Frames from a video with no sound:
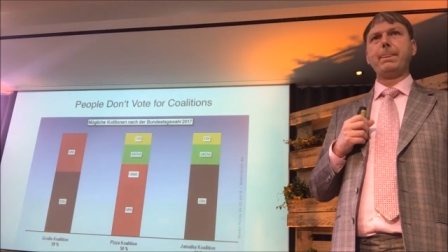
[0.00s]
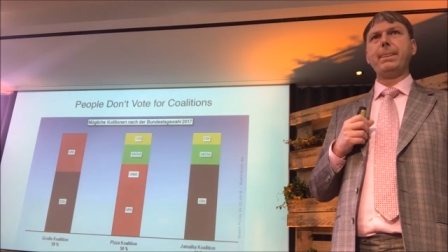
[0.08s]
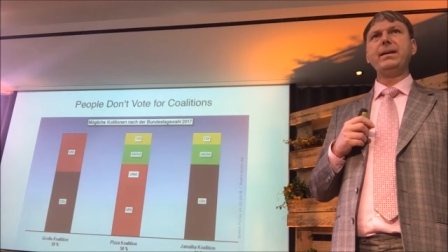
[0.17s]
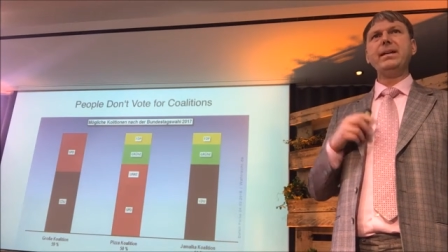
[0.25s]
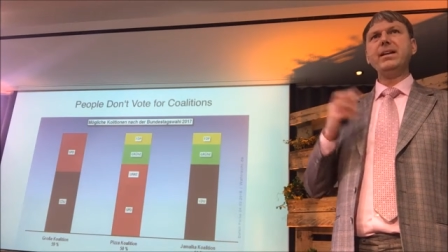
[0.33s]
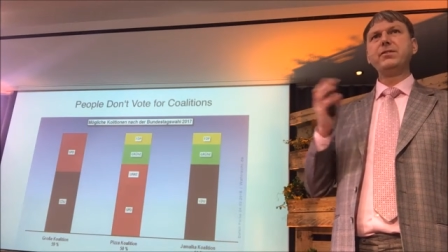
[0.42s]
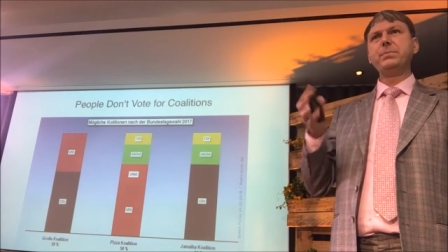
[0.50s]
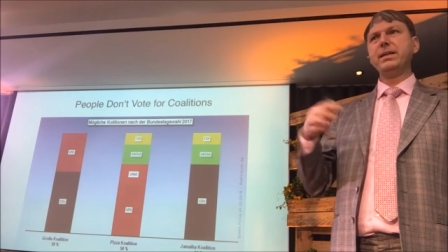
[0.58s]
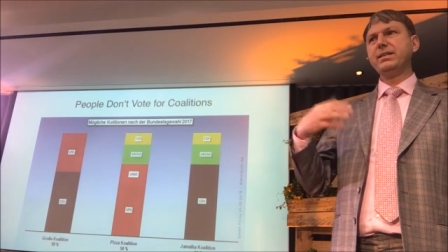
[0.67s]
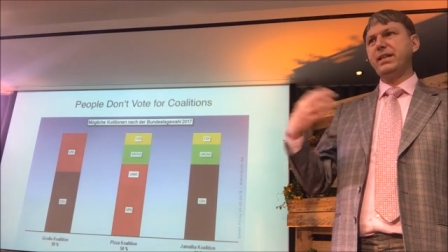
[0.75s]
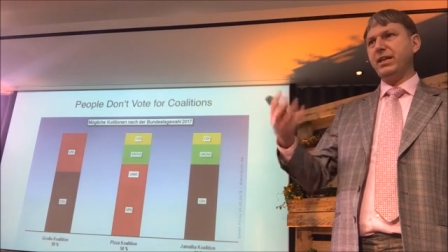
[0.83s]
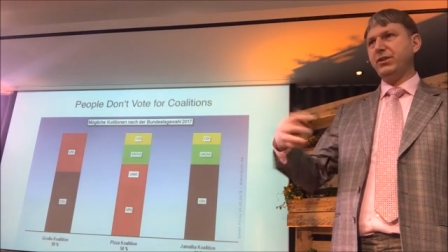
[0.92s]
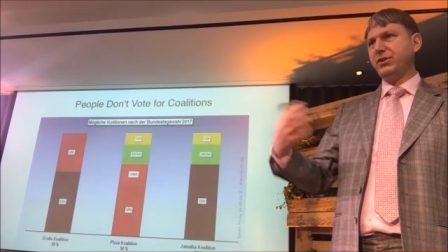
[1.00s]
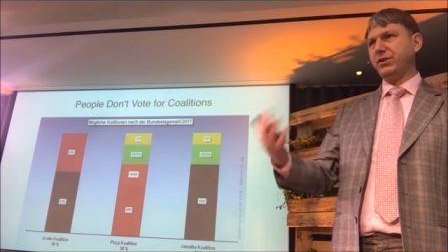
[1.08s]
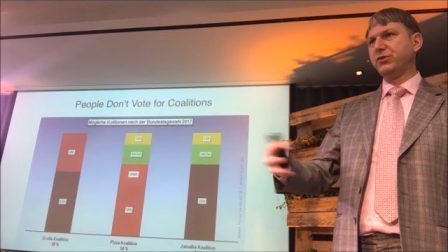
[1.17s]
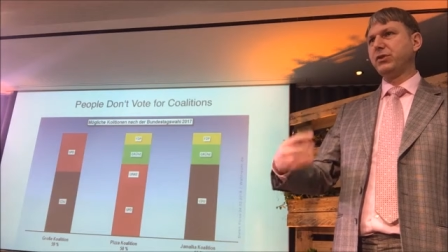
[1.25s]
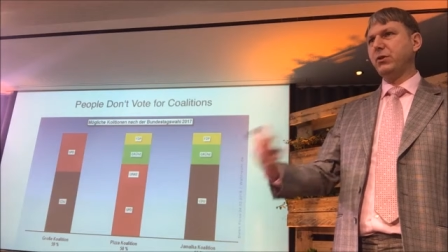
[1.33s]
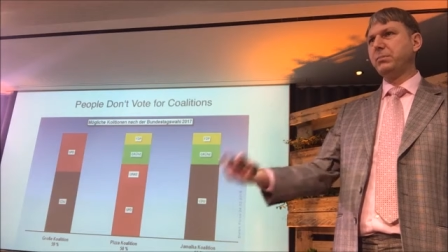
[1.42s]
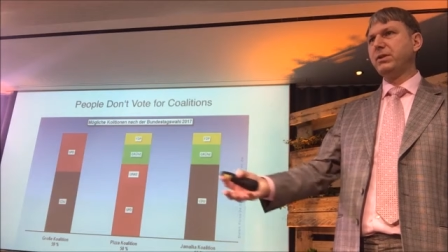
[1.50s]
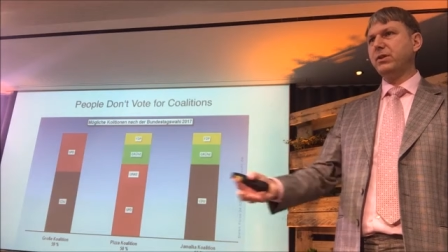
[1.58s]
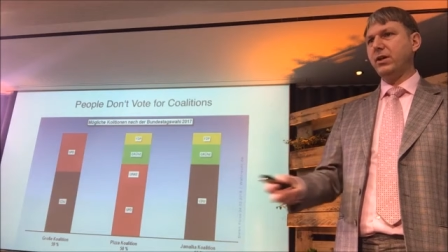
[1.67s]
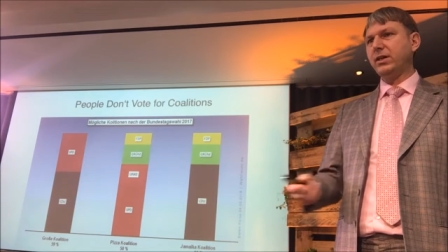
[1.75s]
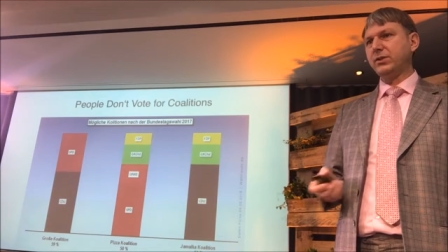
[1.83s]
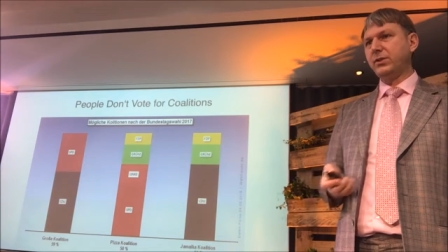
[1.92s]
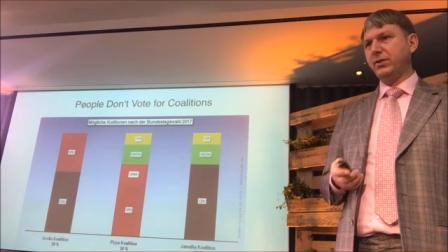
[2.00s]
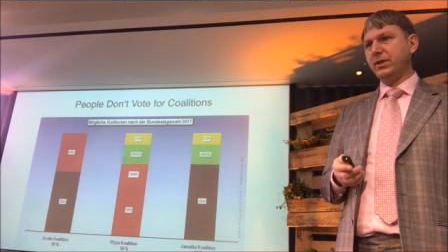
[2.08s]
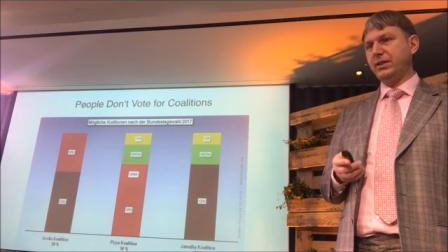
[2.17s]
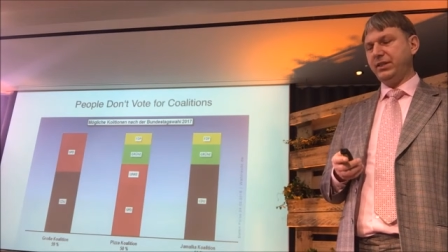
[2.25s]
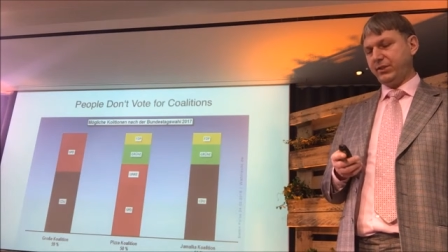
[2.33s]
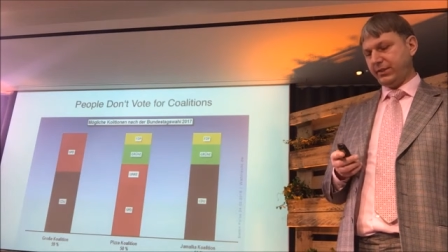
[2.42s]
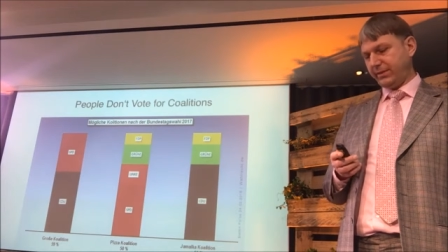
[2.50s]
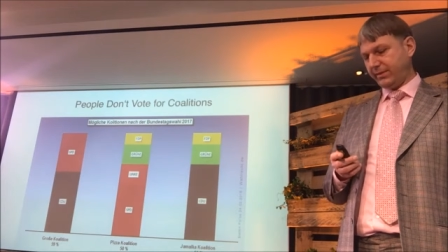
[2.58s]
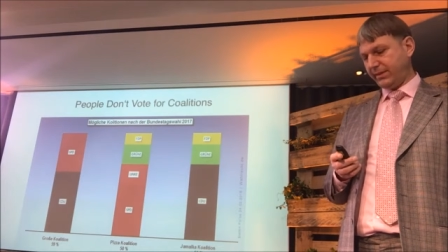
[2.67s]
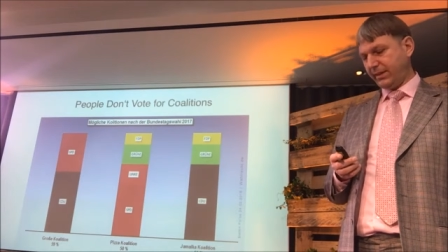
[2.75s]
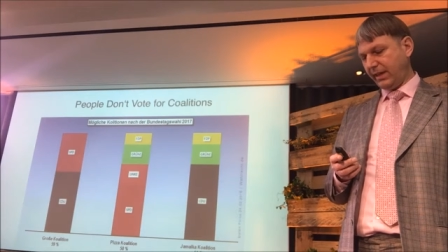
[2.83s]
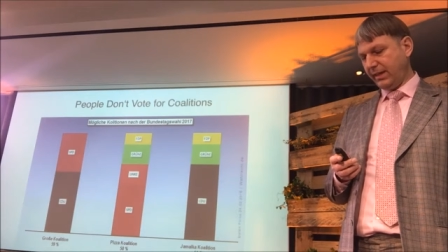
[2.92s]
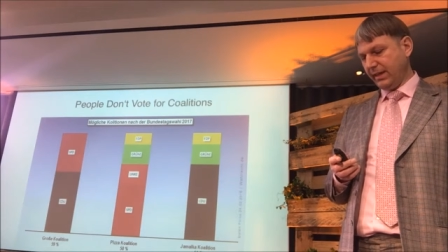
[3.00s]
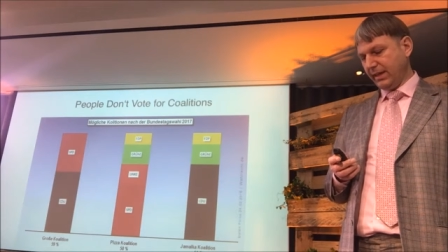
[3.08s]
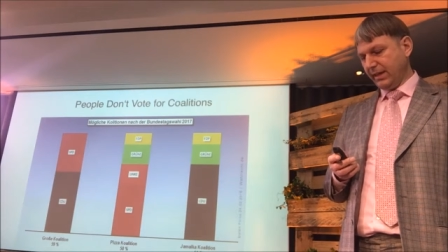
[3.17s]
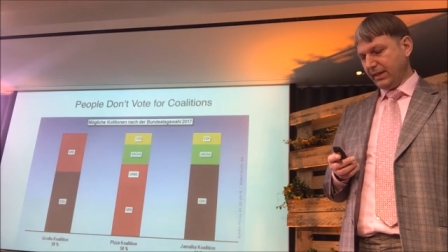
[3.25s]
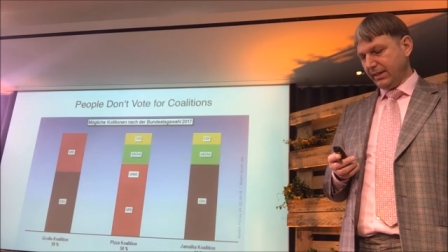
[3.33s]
Their expectations go beyond coalitions. They,